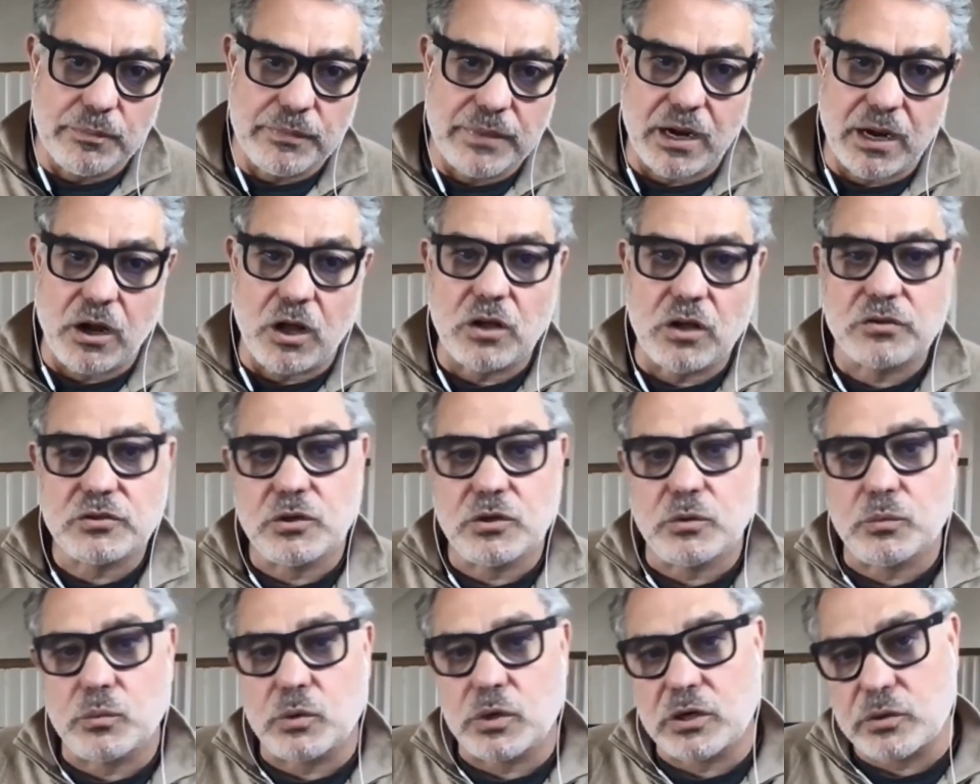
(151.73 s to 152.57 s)
to make a
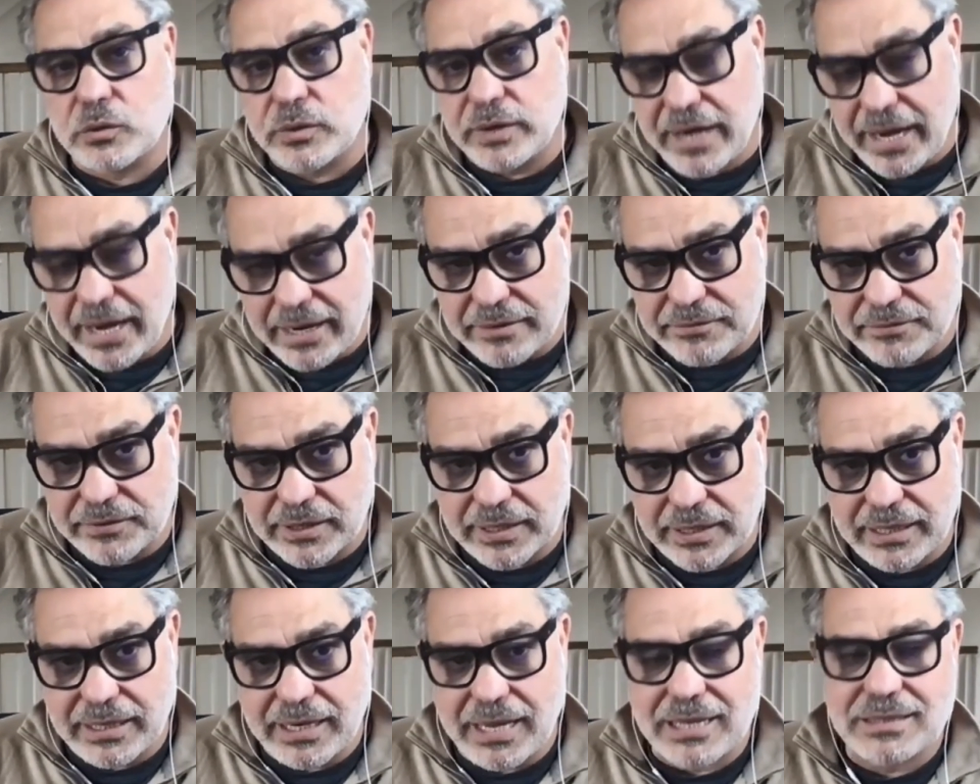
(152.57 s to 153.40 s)
film that
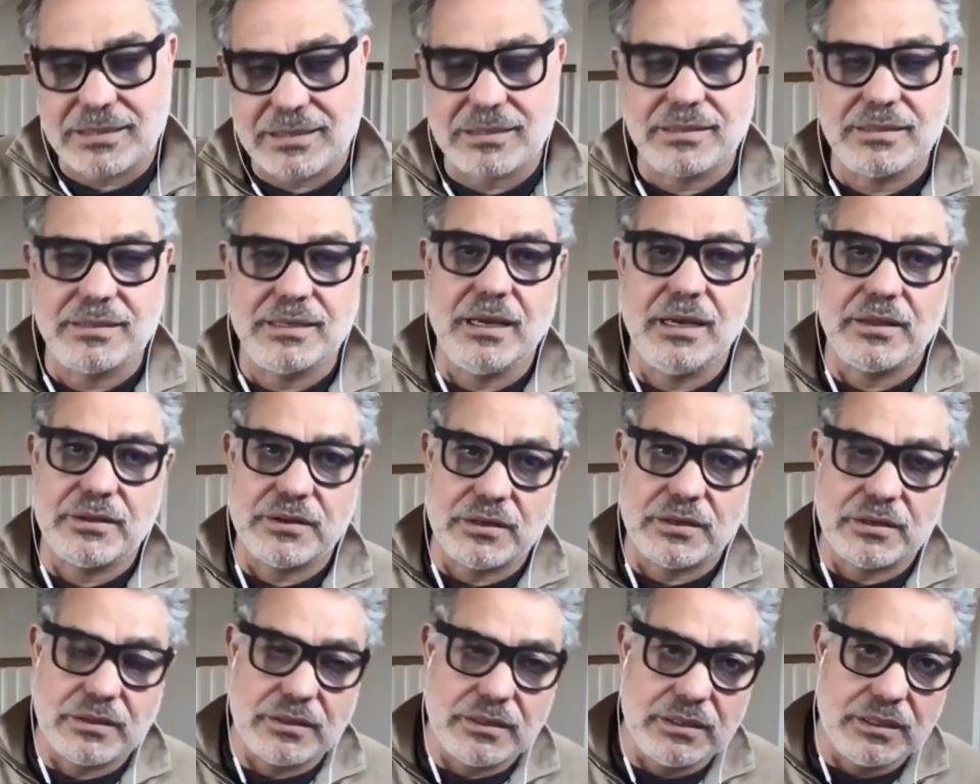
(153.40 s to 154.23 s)
also work
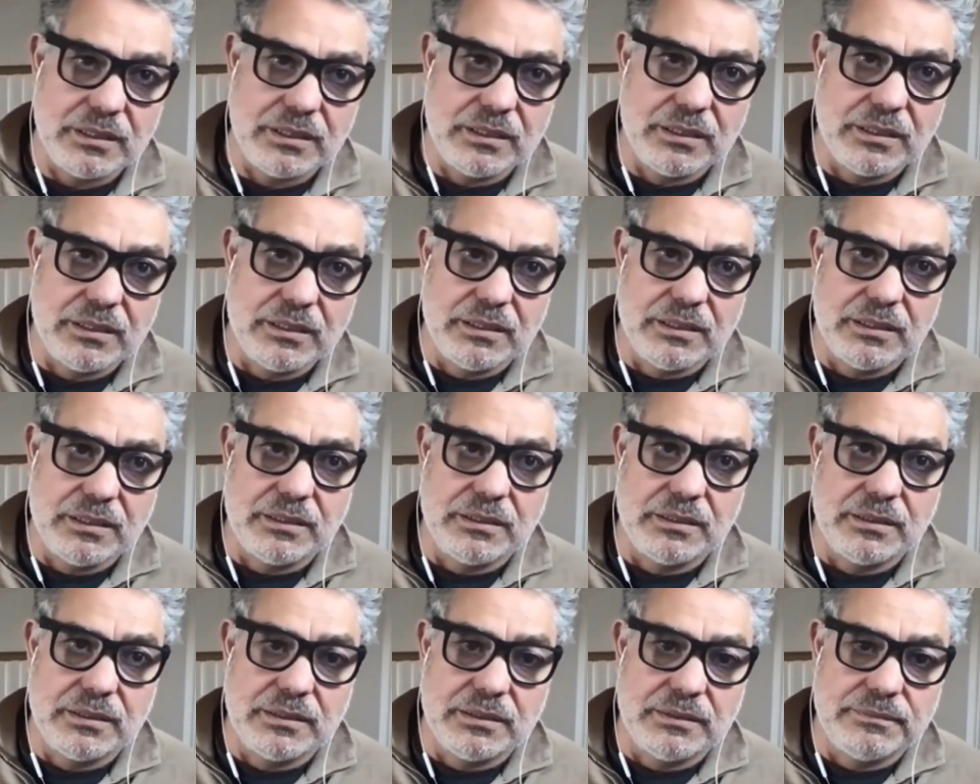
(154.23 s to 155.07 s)
creatively. And that's the
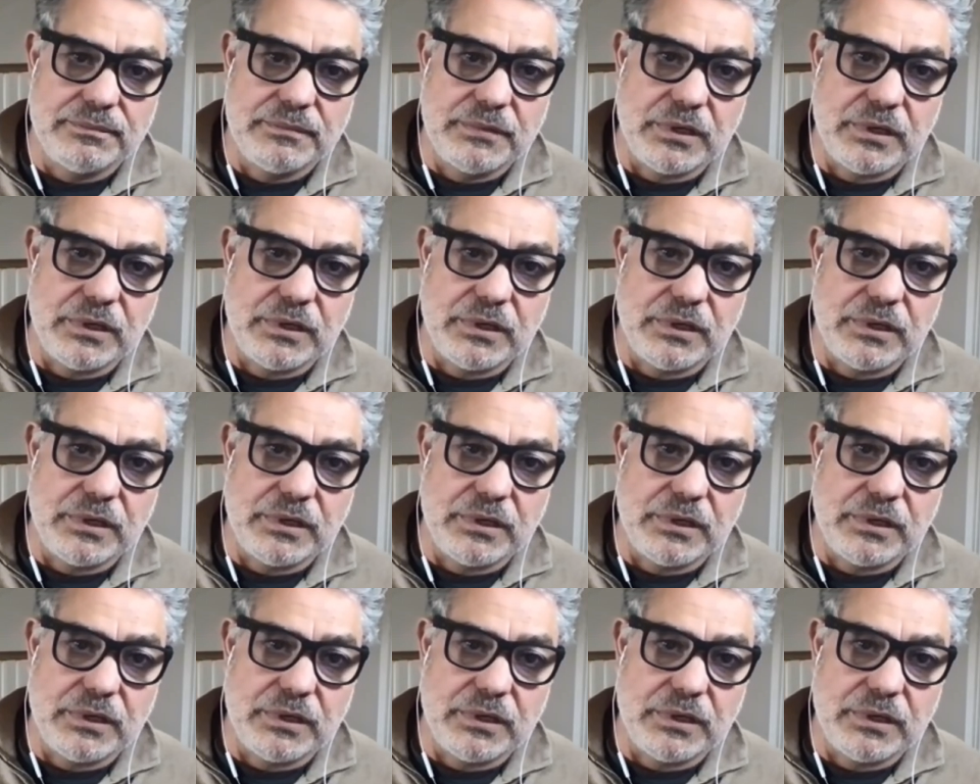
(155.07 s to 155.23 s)
other